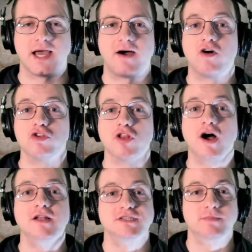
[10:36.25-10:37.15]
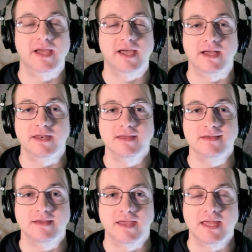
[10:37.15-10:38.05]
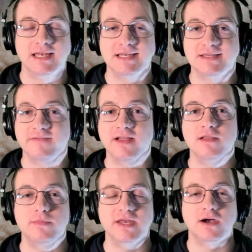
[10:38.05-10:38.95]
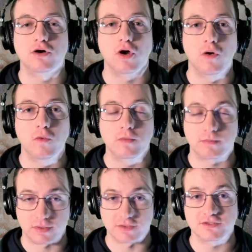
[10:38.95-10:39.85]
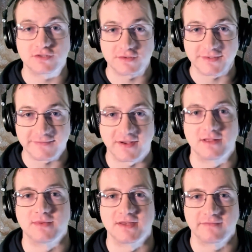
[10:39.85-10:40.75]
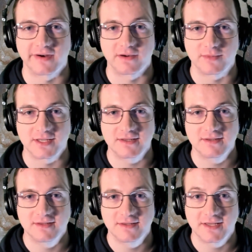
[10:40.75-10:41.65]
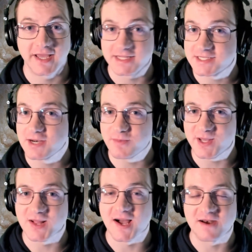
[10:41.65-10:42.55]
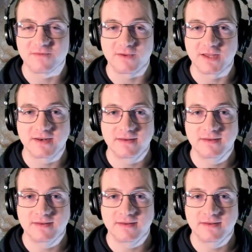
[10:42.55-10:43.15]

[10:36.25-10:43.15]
our launch pad in developing our own personal development environment. It's going to be a lot of fun.